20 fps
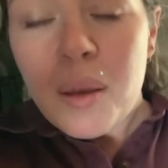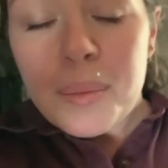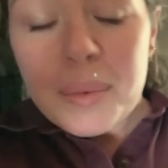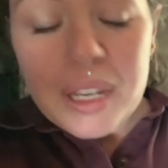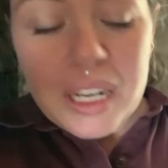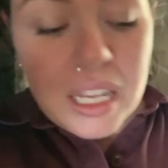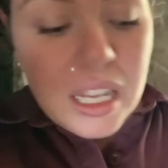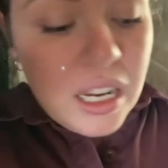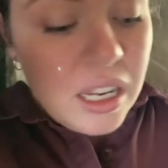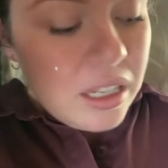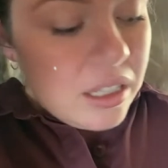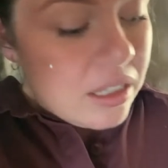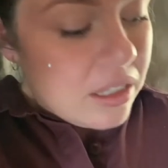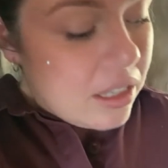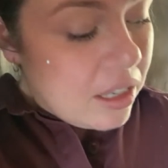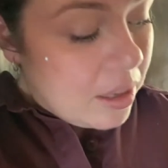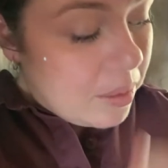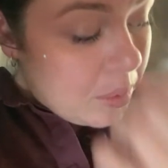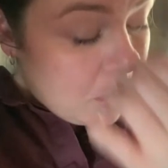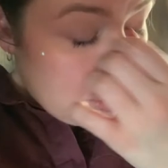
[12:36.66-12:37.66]
eat it.
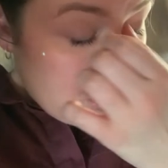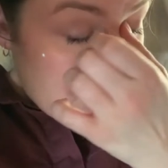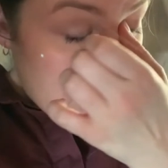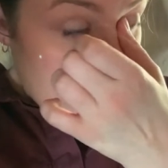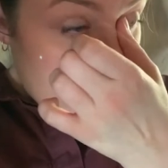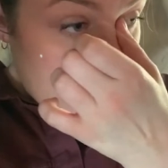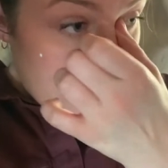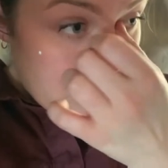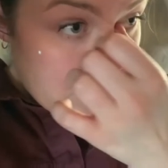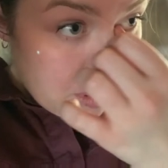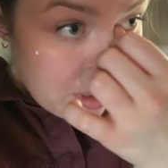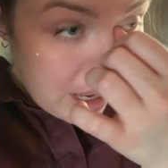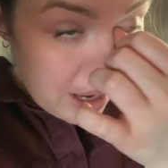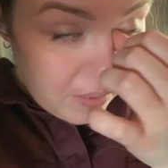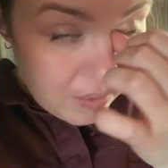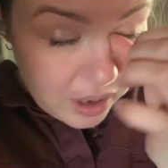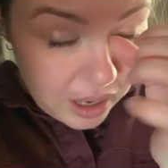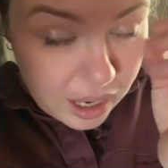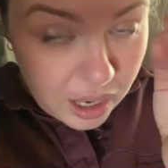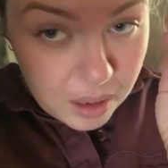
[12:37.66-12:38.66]
I'm going to have a
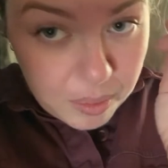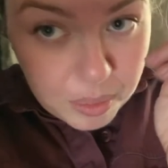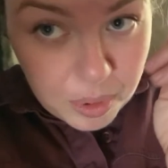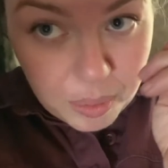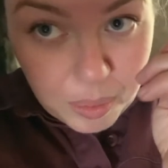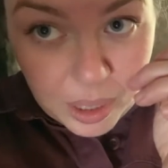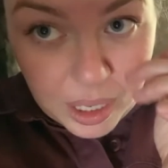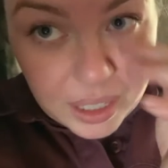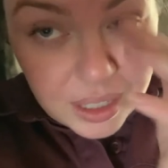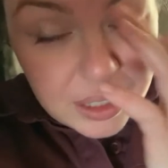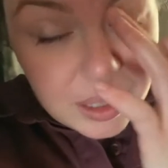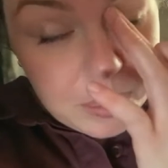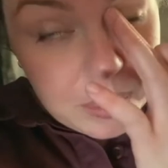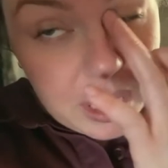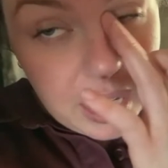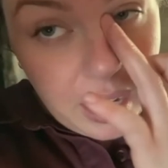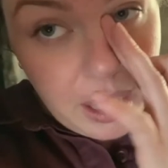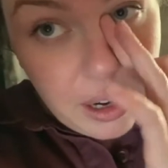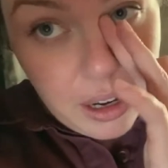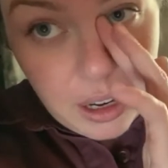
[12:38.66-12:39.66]
nap because I'm
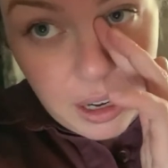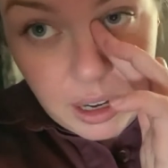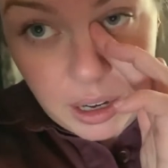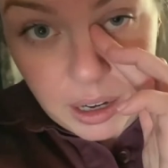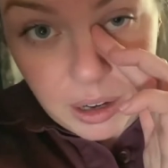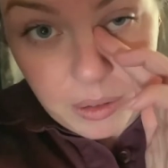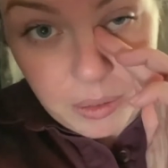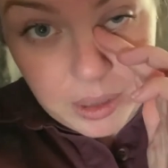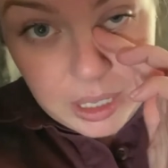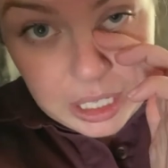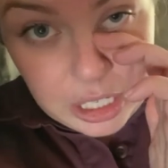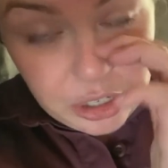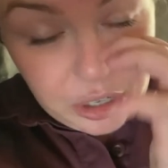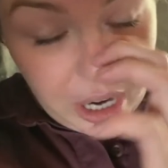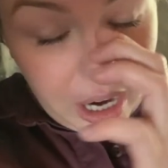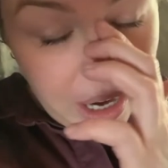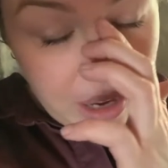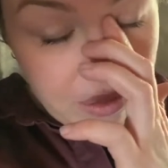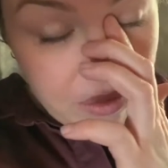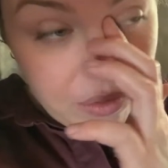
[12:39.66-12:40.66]
tired and I don't want to
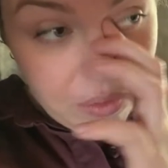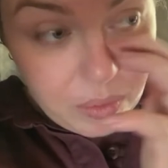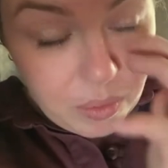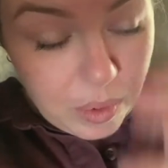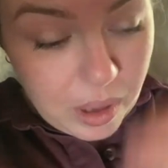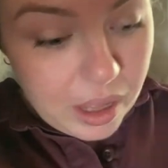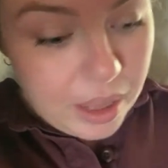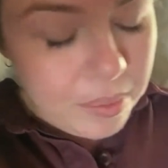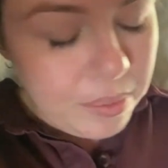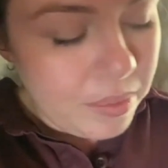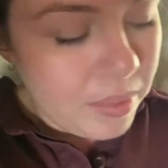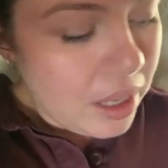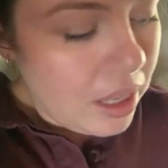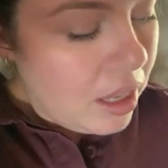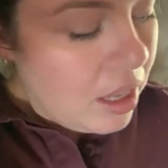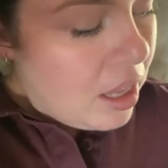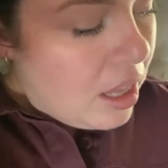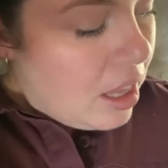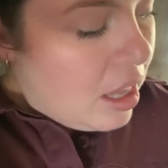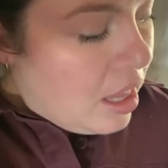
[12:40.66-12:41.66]
drive while I'm
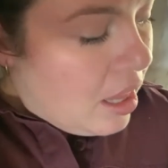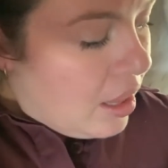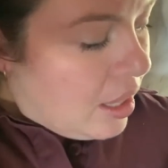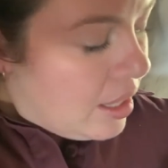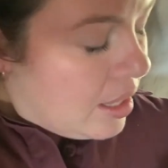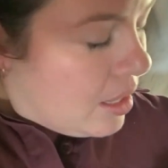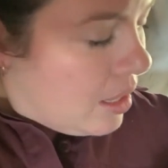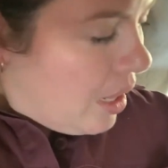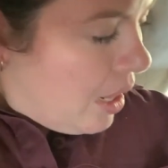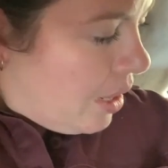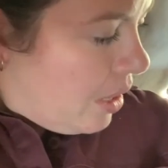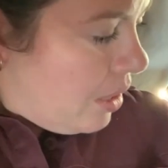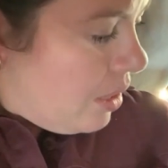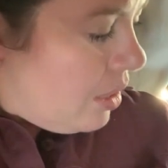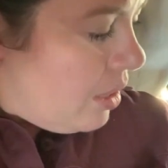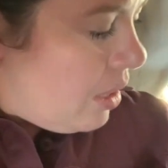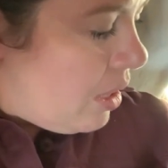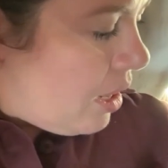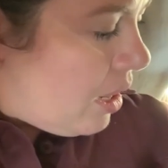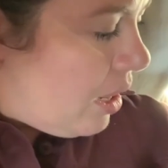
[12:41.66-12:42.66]
this tired,
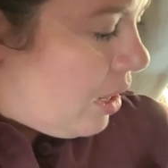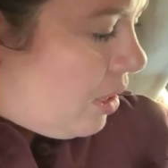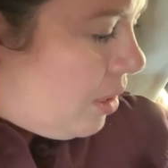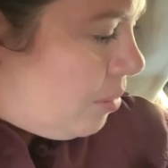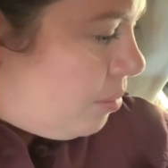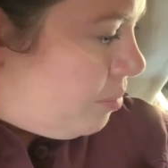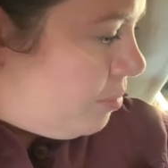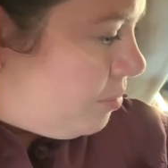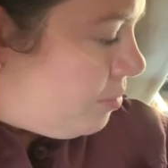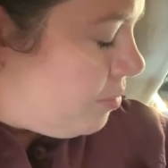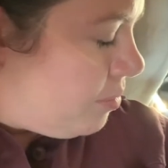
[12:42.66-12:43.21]
um,